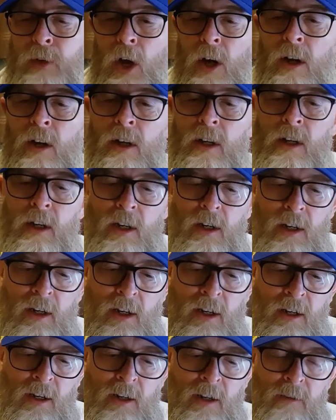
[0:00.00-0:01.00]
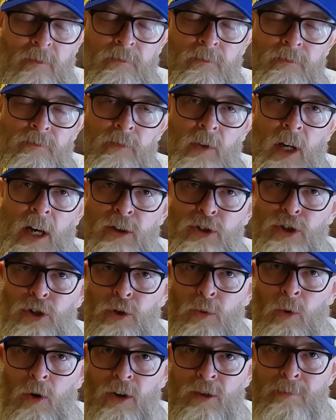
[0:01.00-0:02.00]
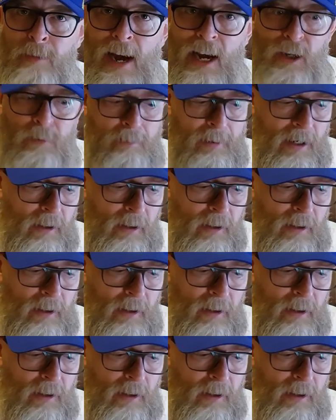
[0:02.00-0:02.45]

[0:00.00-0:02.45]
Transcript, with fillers: Now, there's two words mash